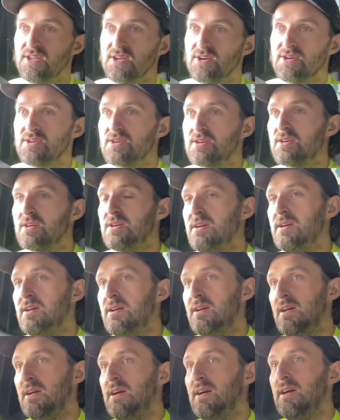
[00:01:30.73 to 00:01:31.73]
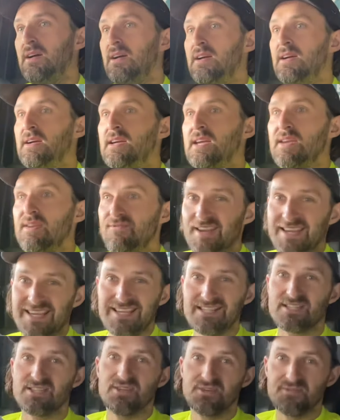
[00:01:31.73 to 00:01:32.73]
long. He
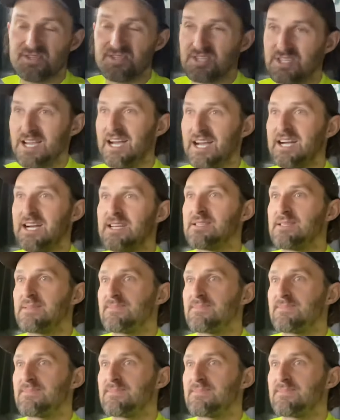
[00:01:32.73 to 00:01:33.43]
rings the other side